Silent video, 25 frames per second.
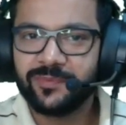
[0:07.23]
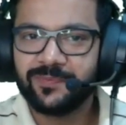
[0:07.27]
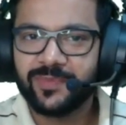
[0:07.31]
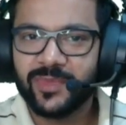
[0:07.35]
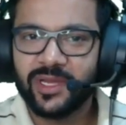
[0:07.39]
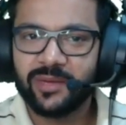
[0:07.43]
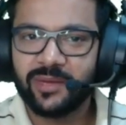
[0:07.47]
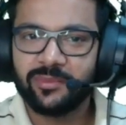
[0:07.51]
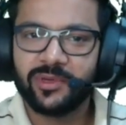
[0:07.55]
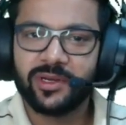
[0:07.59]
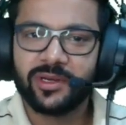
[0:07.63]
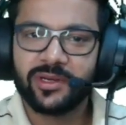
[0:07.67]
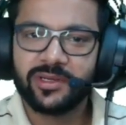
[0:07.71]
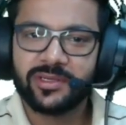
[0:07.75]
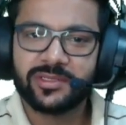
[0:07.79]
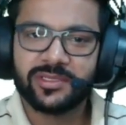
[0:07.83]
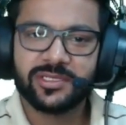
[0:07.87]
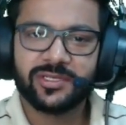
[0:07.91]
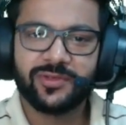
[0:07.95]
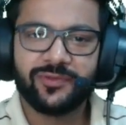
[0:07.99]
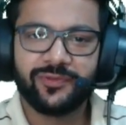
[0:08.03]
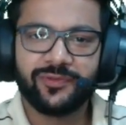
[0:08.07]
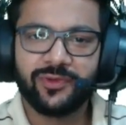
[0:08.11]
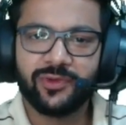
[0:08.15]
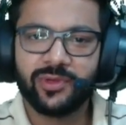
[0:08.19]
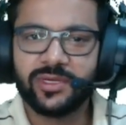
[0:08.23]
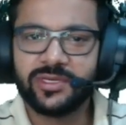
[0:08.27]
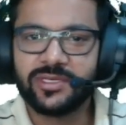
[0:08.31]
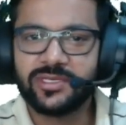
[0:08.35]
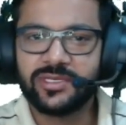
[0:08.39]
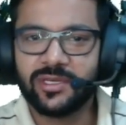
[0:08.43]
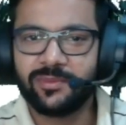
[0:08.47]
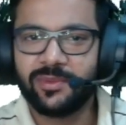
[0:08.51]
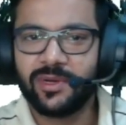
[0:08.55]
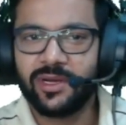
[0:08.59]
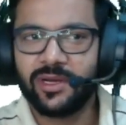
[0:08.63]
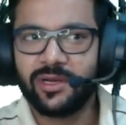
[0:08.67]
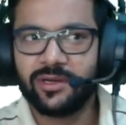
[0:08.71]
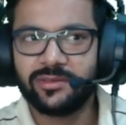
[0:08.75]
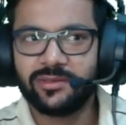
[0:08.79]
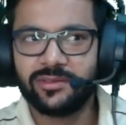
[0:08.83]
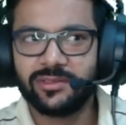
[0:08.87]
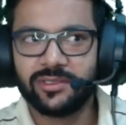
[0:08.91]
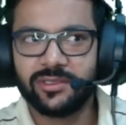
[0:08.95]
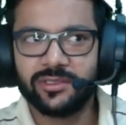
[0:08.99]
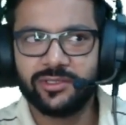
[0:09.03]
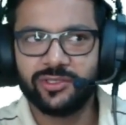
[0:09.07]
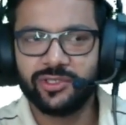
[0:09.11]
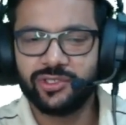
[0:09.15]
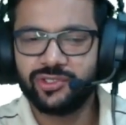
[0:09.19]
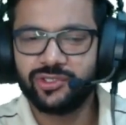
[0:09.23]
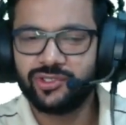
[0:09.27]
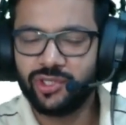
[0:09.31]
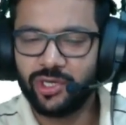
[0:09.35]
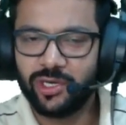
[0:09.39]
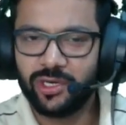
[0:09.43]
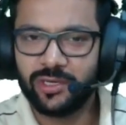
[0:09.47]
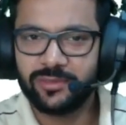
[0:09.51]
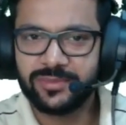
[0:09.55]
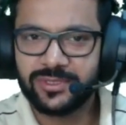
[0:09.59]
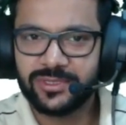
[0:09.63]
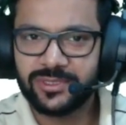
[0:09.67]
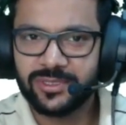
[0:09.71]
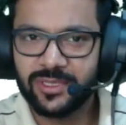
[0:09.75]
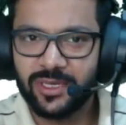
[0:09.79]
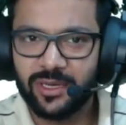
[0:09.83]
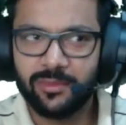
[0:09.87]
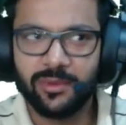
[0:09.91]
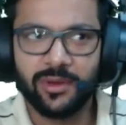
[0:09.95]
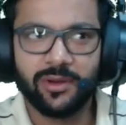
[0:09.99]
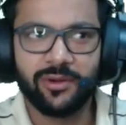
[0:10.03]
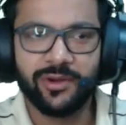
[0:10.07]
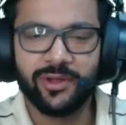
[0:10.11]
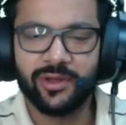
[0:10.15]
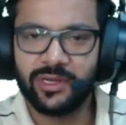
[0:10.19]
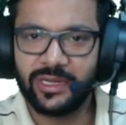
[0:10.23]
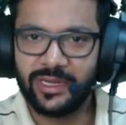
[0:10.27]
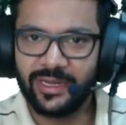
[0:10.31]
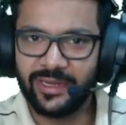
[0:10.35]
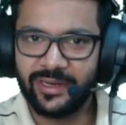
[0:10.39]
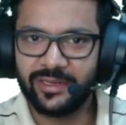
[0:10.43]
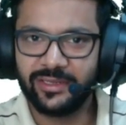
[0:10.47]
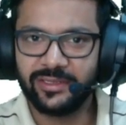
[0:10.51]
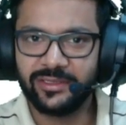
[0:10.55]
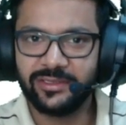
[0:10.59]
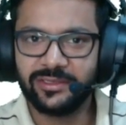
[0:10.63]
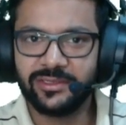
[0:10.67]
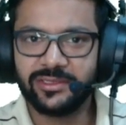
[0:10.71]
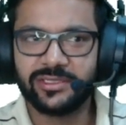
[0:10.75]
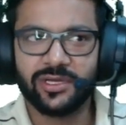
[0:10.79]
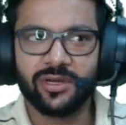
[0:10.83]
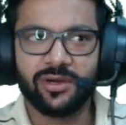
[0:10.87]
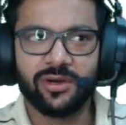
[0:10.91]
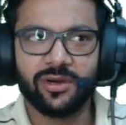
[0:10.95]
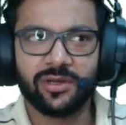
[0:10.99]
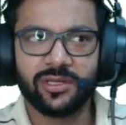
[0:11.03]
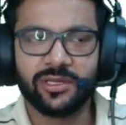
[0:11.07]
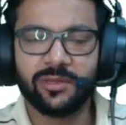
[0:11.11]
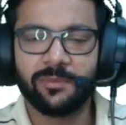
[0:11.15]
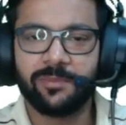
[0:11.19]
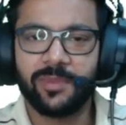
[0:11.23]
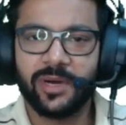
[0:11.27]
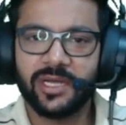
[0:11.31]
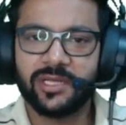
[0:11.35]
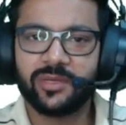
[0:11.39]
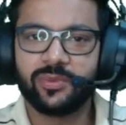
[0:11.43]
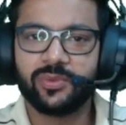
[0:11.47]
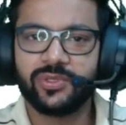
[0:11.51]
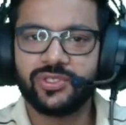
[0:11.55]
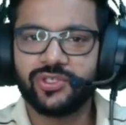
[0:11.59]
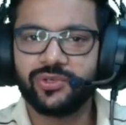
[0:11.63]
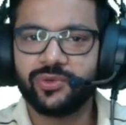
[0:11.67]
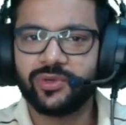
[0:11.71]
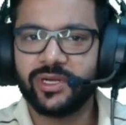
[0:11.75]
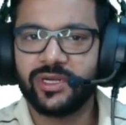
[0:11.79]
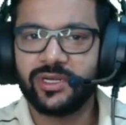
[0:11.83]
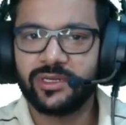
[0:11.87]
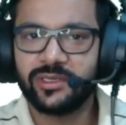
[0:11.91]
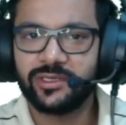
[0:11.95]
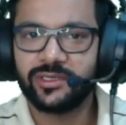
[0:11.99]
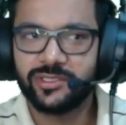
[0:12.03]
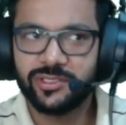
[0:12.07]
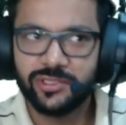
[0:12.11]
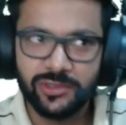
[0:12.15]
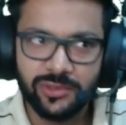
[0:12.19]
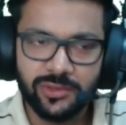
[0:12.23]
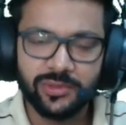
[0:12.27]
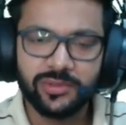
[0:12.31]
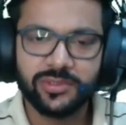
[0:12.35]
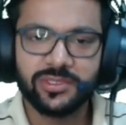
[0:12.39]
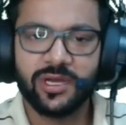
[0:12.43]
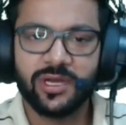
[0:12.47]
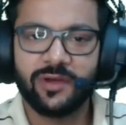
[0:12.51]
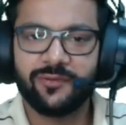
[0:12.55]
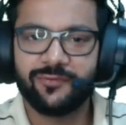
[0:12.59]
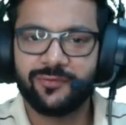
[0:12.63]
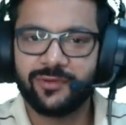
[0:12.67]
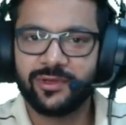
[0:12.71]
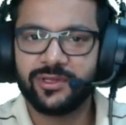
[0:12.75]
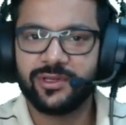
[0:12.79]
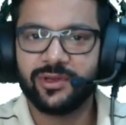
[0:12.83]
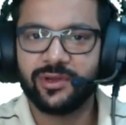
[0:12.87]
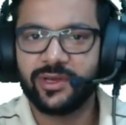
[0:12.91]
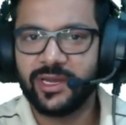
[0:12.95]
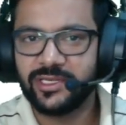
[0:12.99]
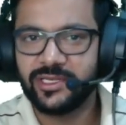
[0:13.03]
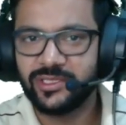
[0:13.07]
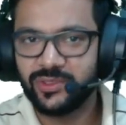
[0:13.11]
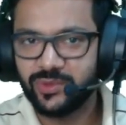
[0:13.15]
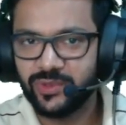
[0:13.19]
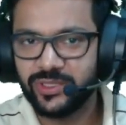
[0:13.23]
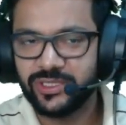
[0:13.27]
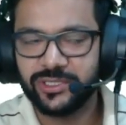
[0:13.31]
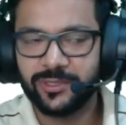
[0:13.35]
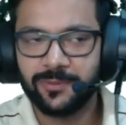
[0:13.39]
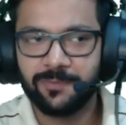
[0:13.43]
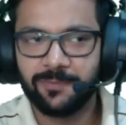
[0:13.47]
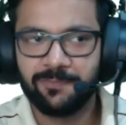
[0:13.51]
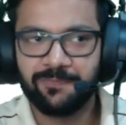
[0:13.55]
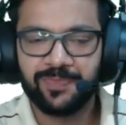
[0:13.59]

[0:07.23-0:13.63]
I'm going to discuss few things about your jobs, about your careers, or the path which you can choose after your graduation.